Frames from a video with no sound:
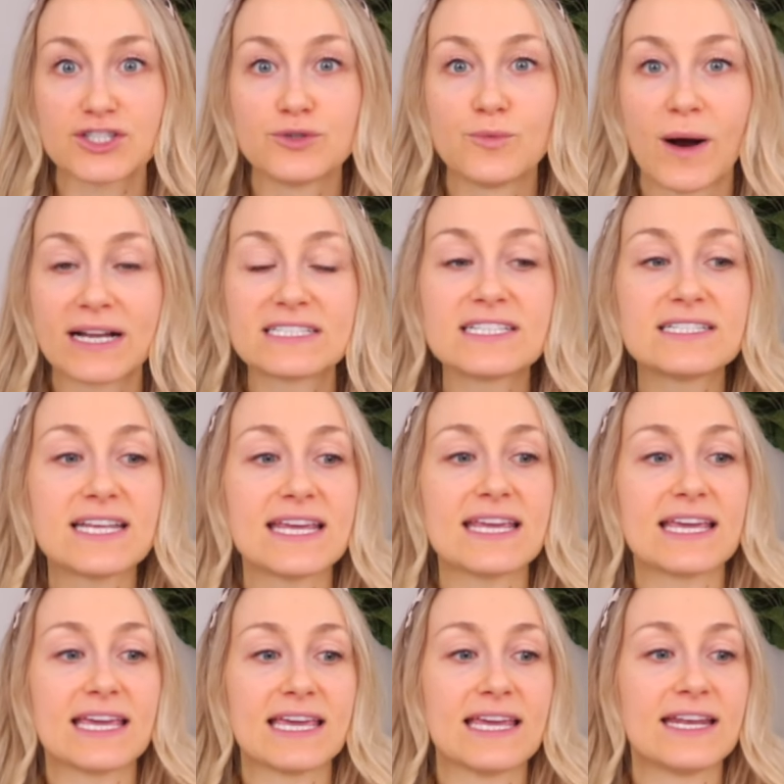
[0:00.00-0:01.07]
You want to take
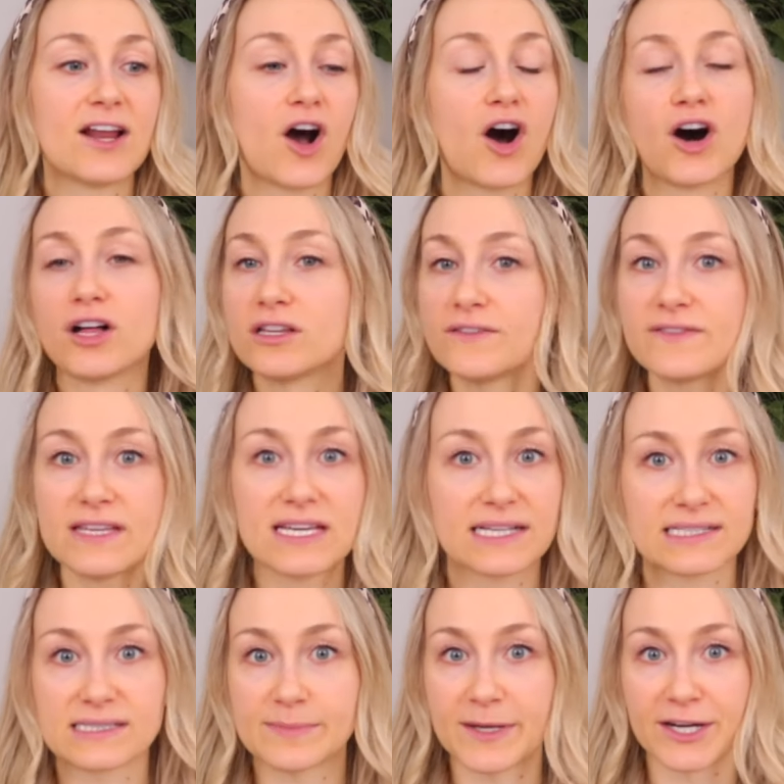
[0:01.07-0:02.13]
in all of the
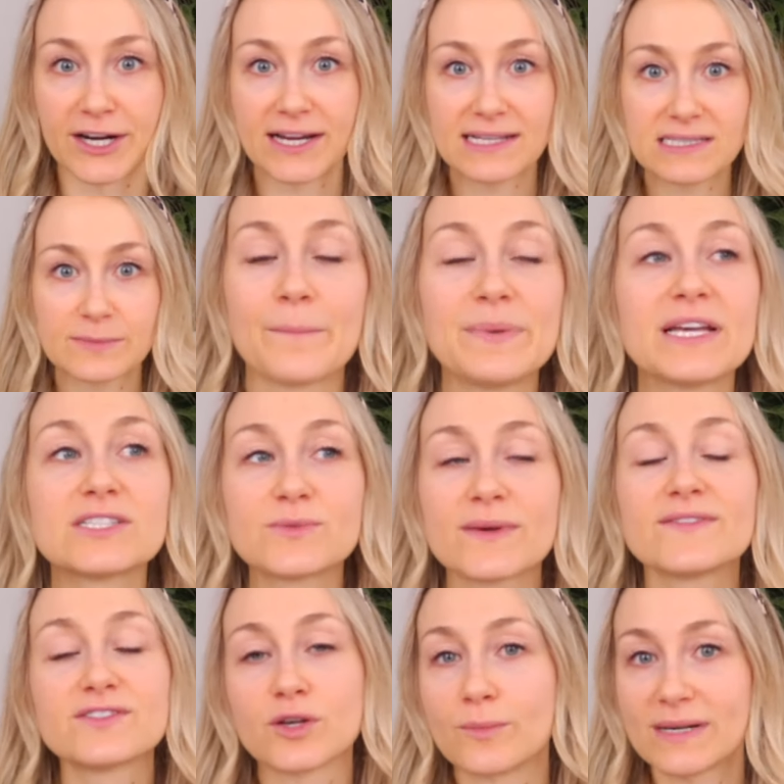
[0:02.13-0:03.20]
experience because we
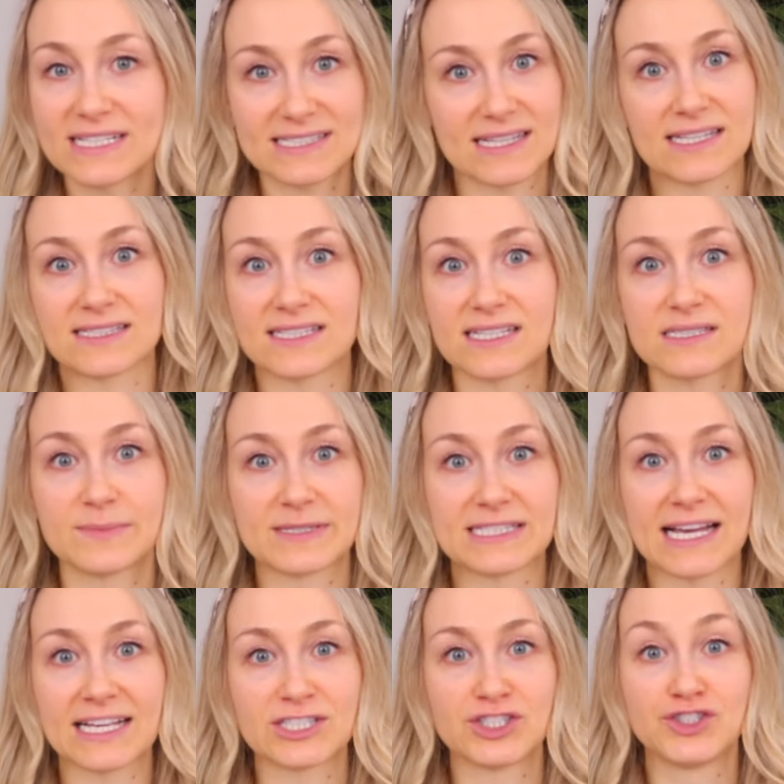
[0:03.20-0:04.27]
have so many senses
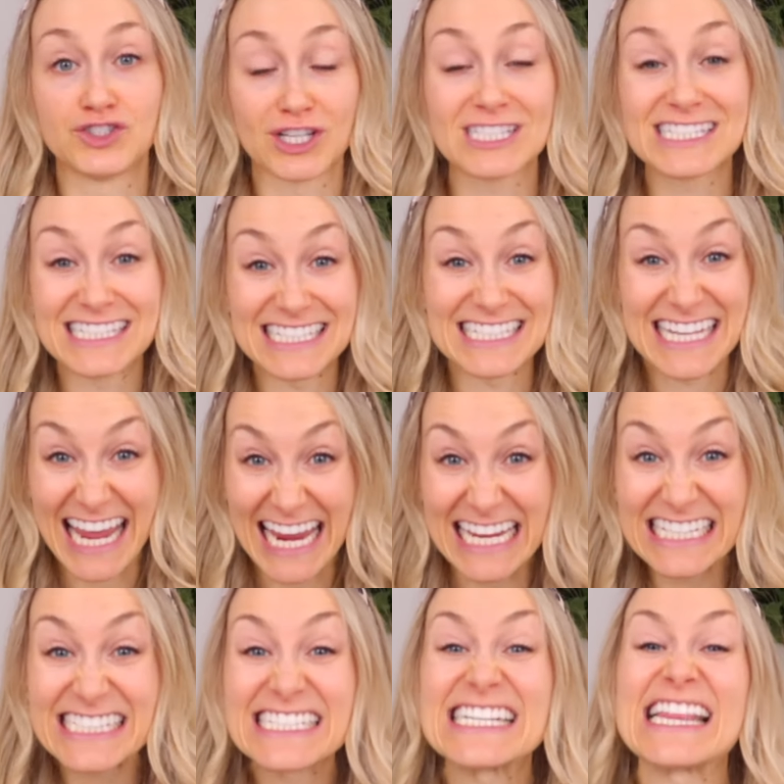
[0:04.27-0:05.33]
besides just the
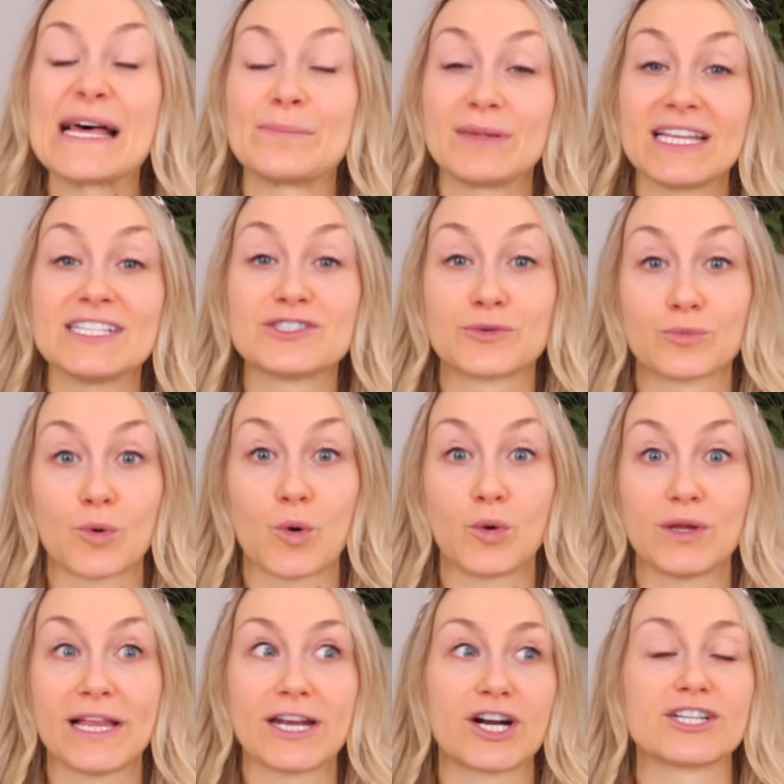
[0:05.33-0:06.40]
taste that plays a
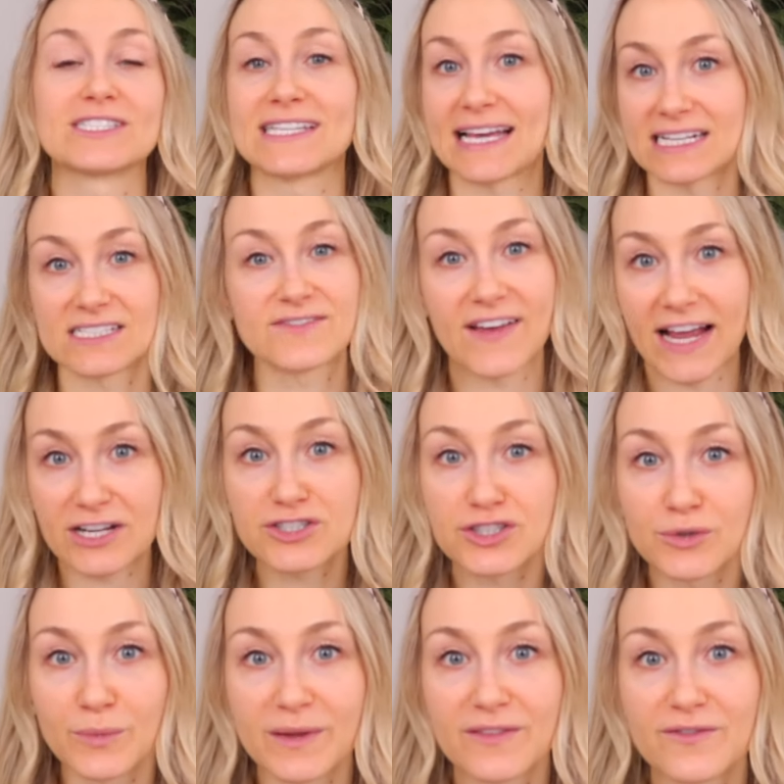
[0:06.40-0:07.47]
role in our
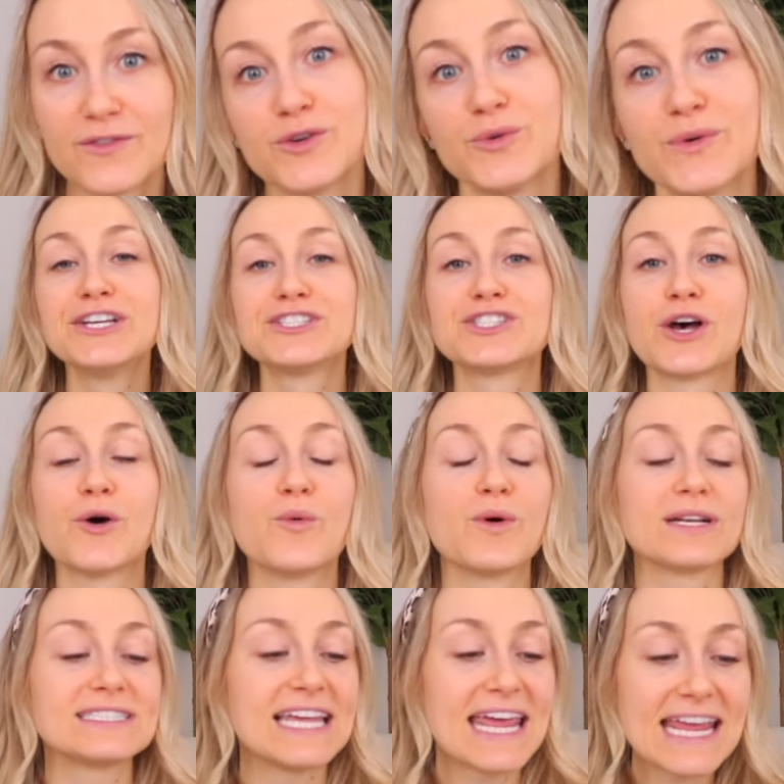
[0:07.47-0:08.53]
satisfaction with food.
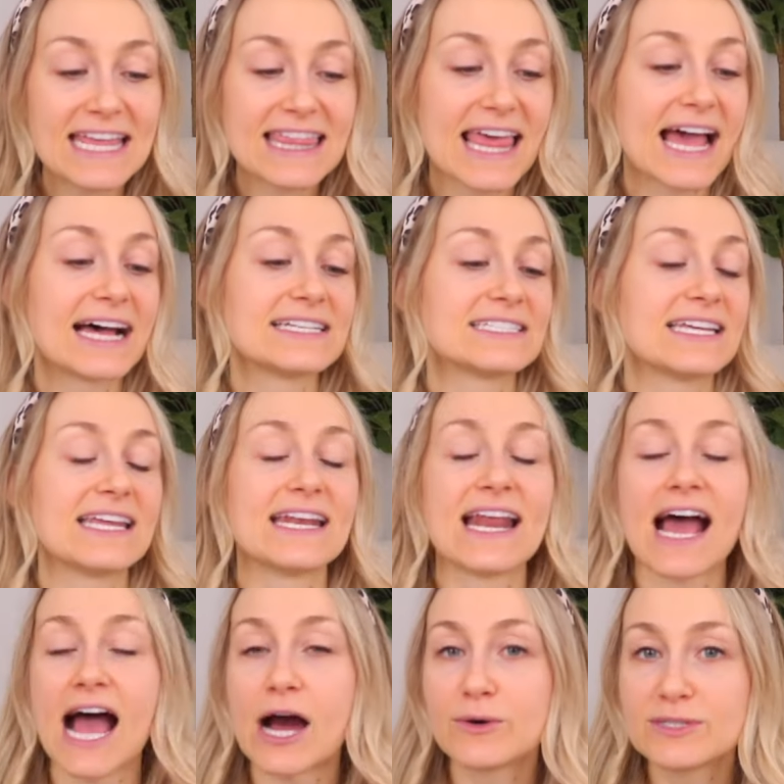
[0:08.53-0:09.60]
So take that in
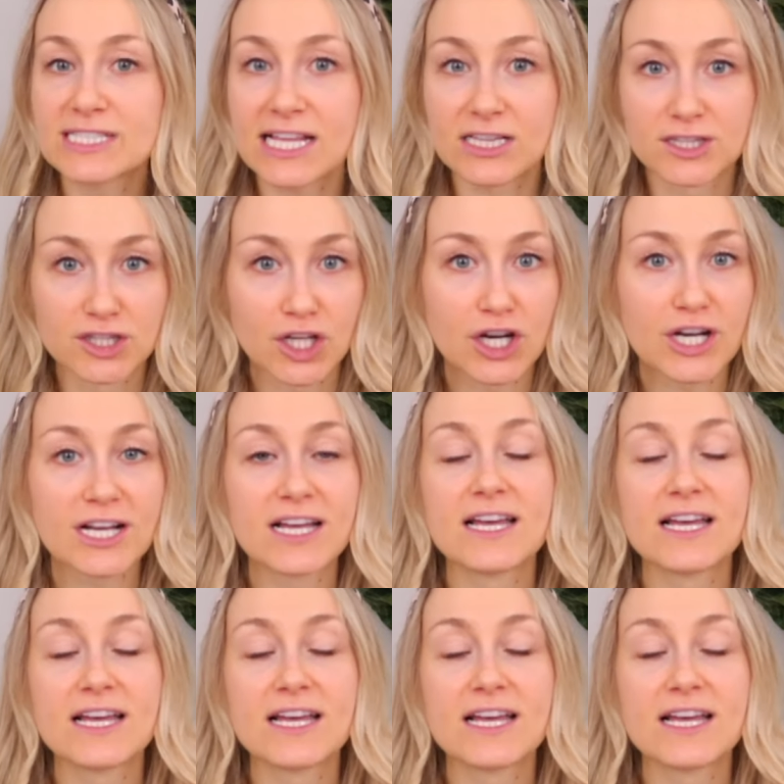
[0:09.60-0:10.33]
how does it look?